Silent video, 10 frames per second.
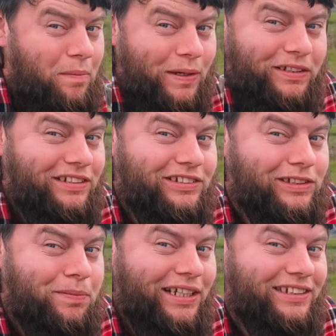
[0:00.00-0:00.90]
building the
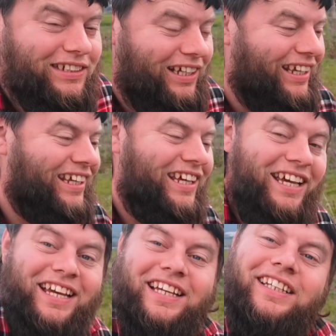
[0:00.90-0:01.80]
suspense,
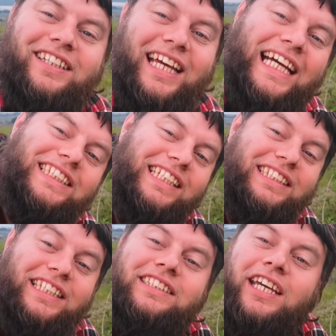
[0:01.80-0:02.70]
that actually
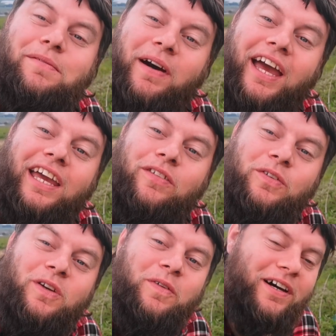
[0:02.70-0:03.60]
did tame my hay
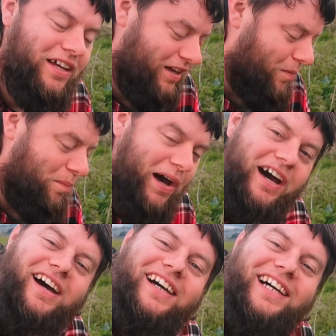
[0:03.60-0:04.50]
fever,
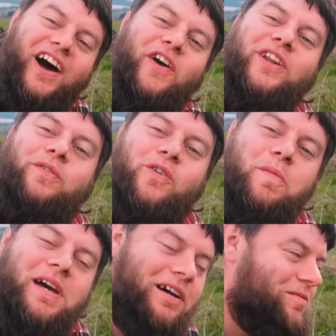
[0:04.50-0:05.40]
but only for
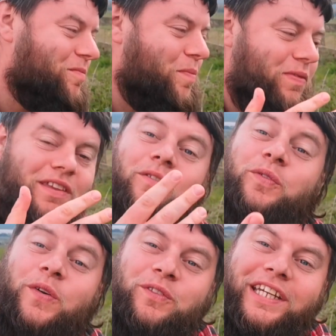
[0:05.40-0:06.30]
about
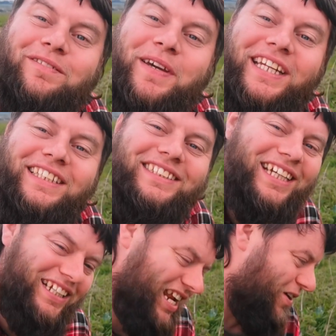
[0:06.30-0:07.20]
15 minutes,
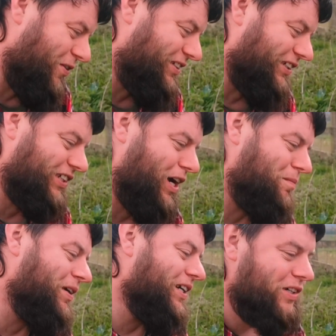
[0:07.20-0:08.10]
and then it would just
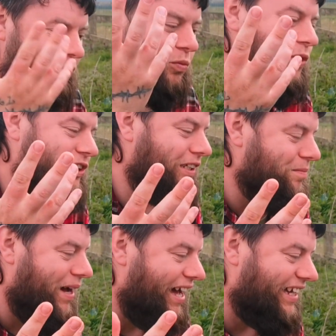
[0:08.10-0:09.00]
come whooshing
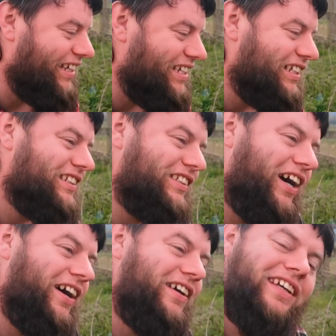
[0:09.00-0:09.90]
back.
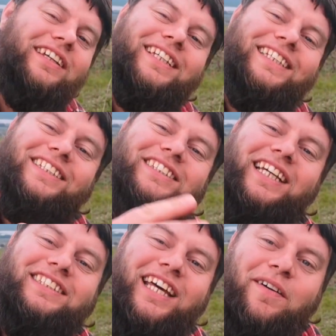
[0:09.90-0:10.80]
So
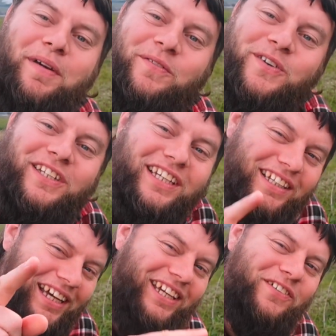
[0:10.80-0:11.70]
test that method
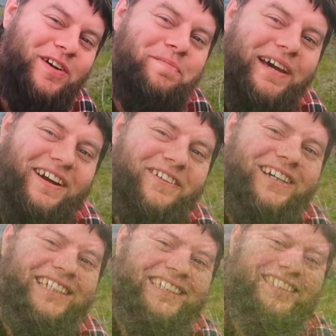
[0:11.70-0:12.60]
at your own peril.